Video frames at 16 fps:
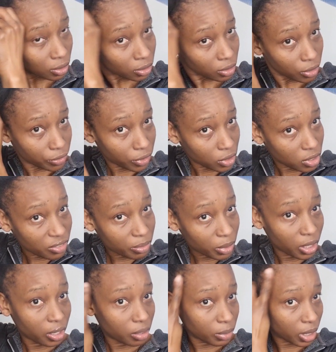The front of my
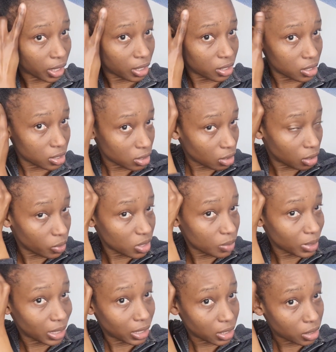hair, my edges, has always
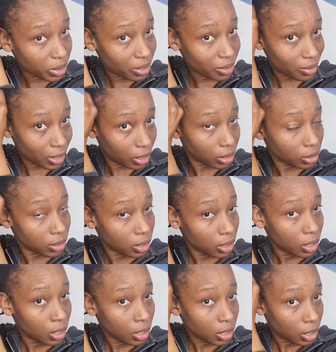been a little bit thin,
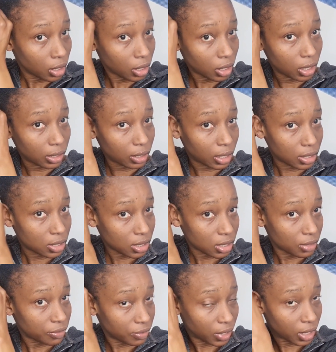and that's
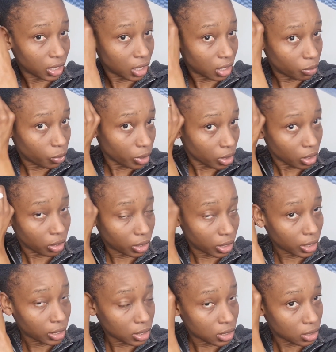fine. I'm working on
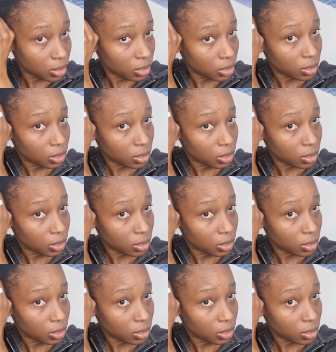it.